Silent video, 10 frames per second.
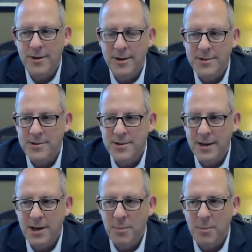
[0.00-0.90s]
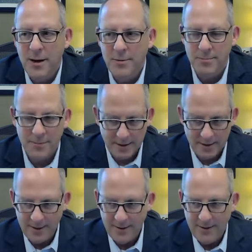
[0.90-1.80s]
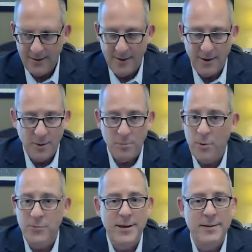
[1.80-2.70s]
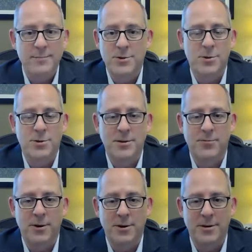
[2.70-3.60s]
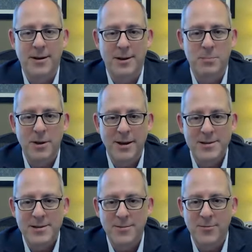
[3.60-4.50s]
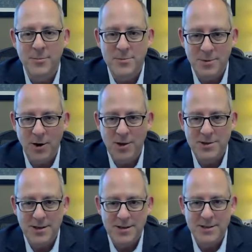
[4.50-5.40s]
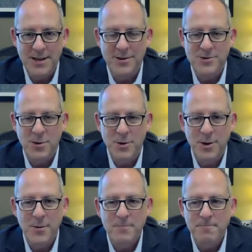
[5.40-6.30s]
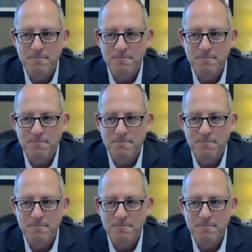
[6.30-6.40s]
It's thinking about moving to a different place from Austin to San Antonio.